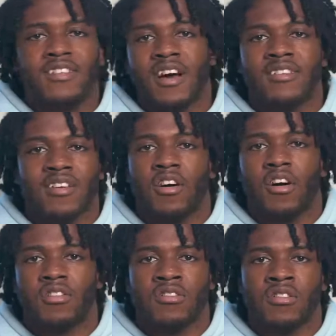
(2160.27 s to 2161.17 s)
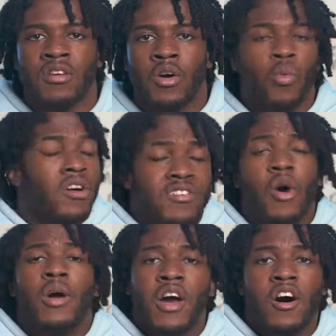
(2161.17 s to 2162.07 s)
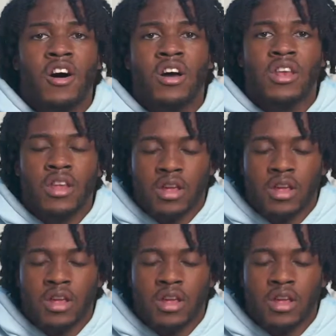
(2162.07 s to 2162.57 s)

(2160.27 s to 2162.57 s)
Johnson calls? What's going on?